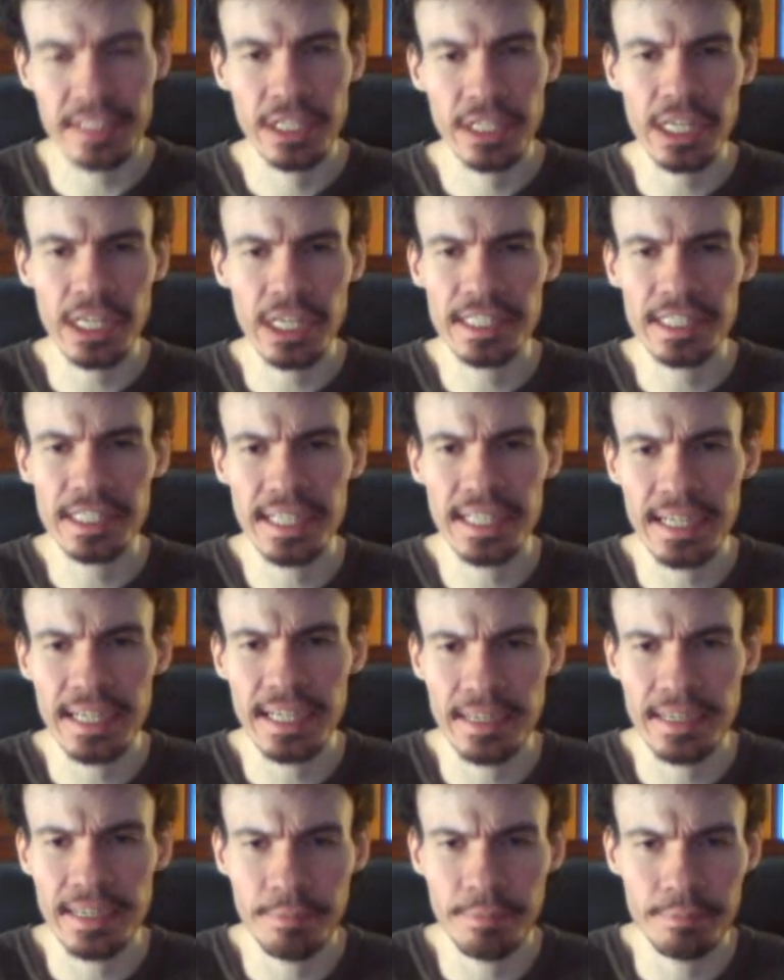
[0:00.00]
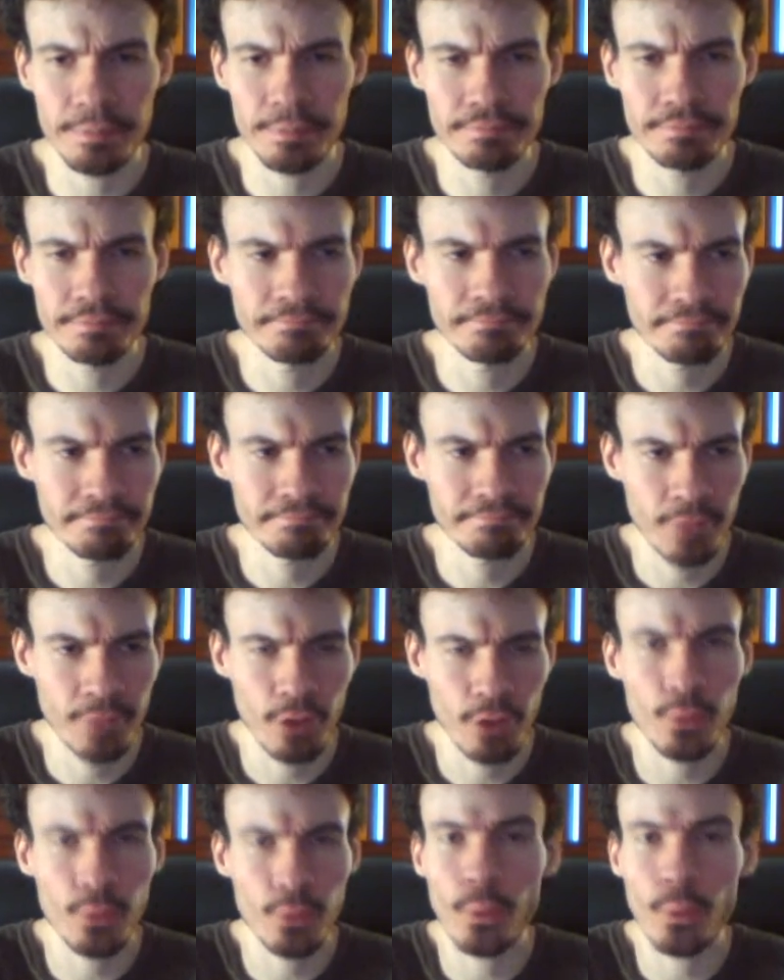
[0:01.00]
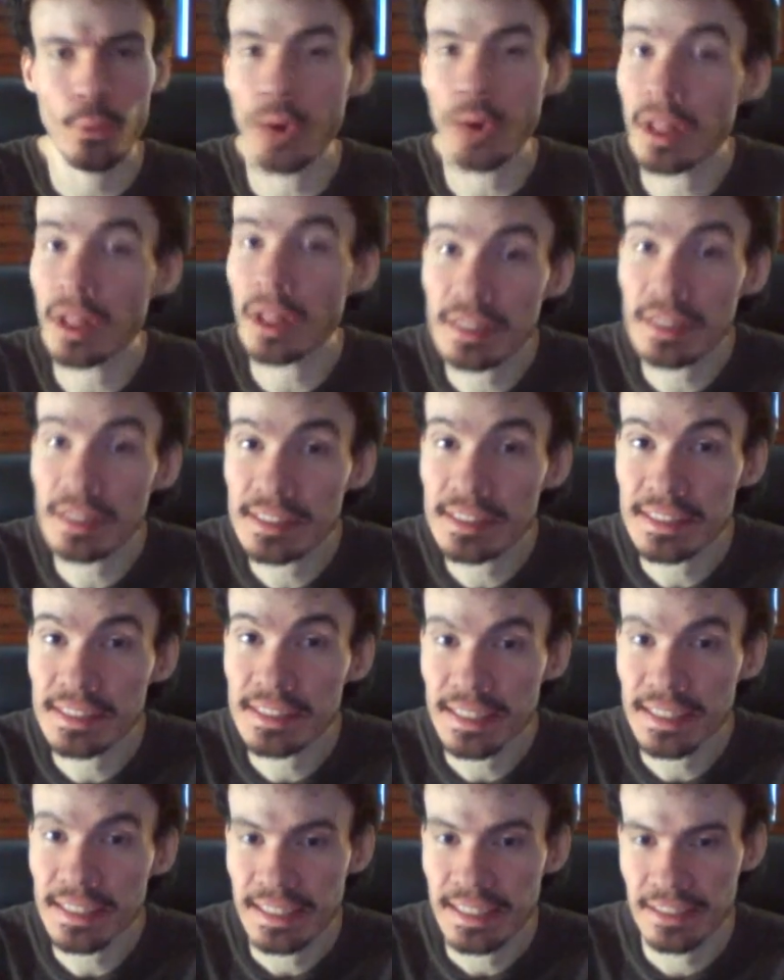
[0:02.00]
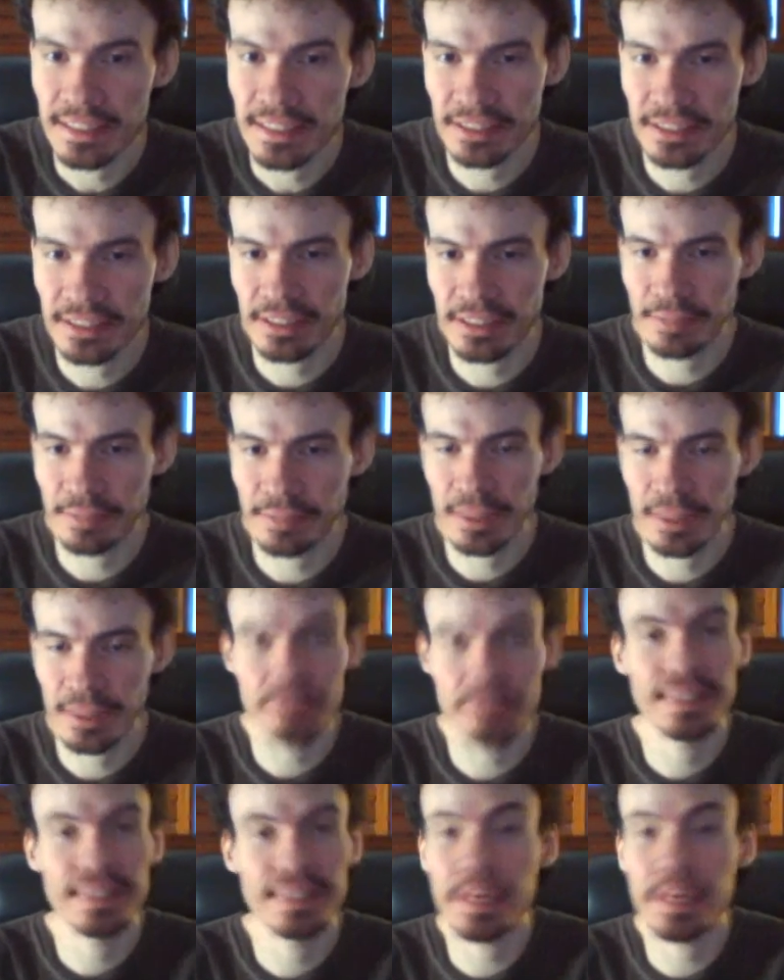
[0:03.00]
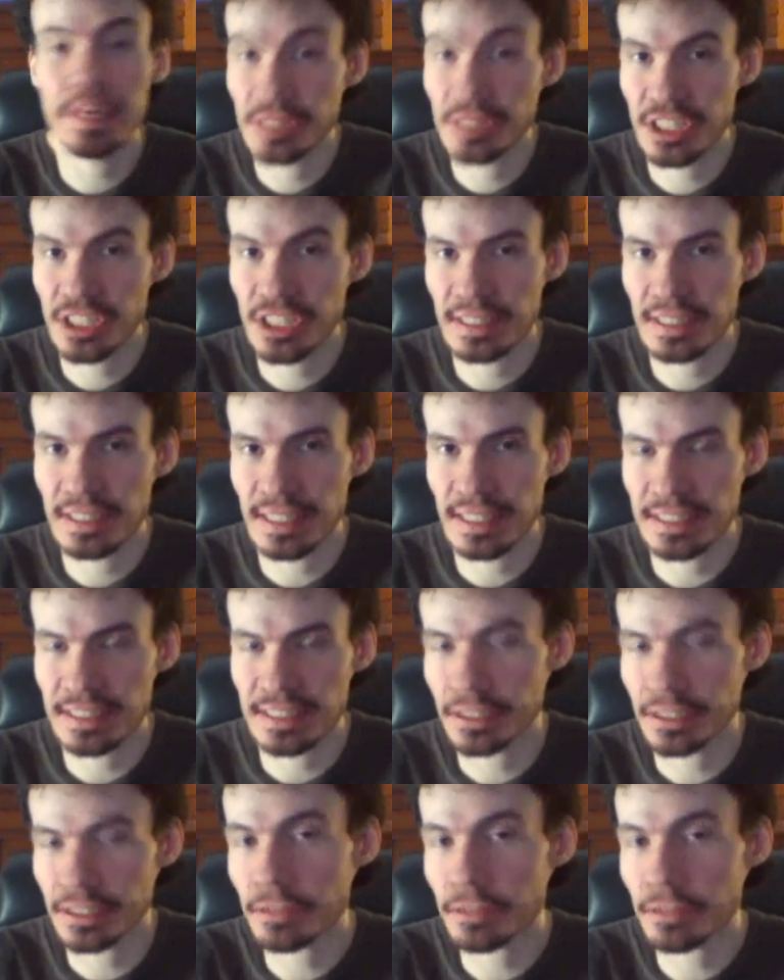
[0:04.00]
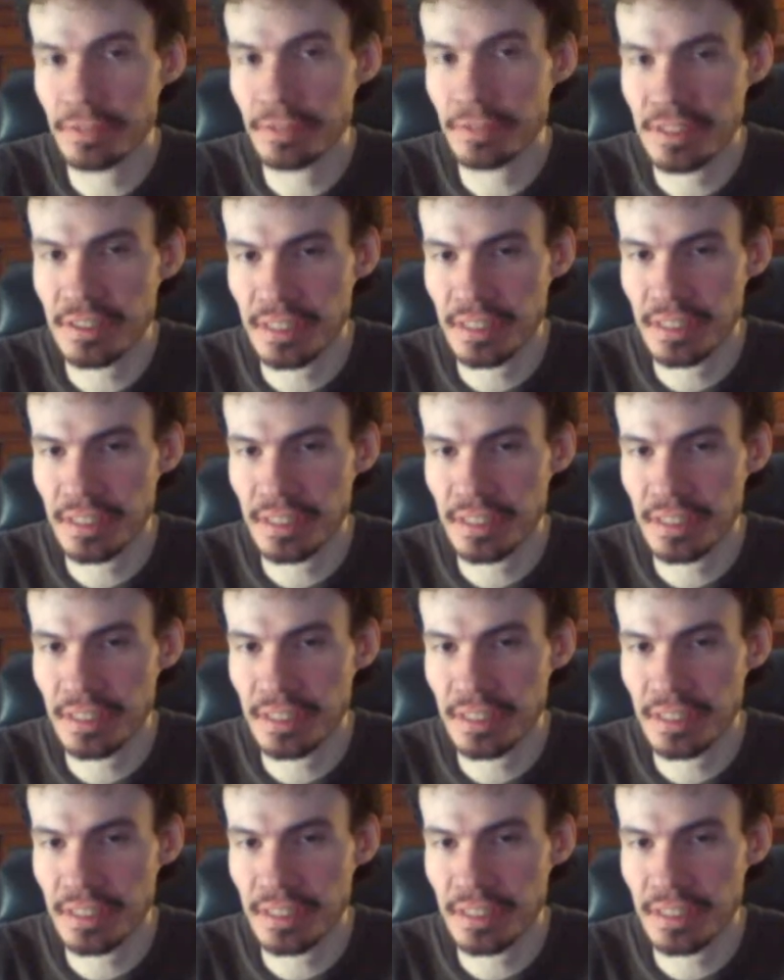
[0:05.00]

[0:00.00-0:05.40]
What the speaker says: cut through walls without damaging a surface.